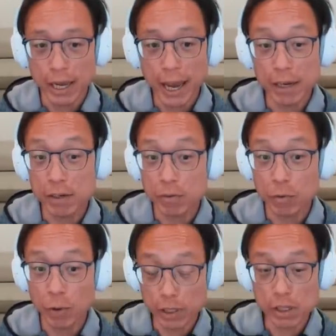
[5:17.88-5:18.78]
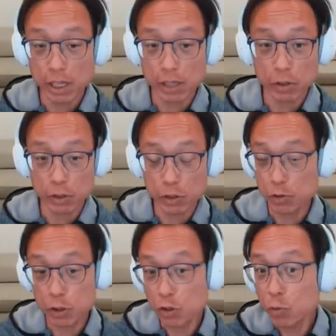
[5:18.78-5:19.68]
And one thing you can do
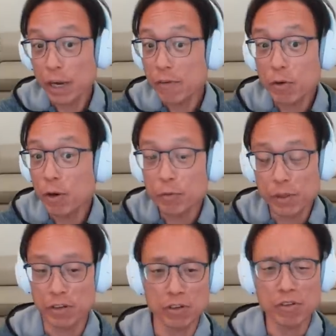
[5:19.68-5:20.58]
is you can do whatever you want with it.